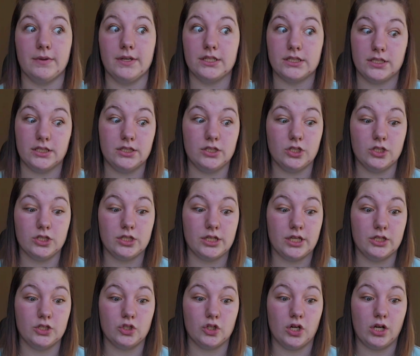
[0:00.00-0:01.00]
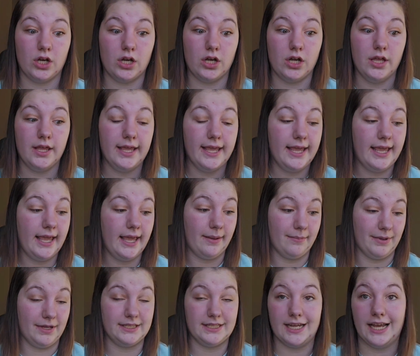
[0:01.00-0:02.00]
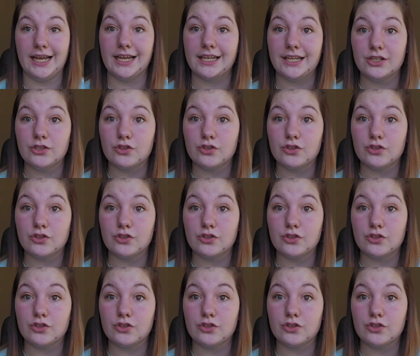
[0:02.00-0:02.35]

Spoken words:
My sisters can draw and my dad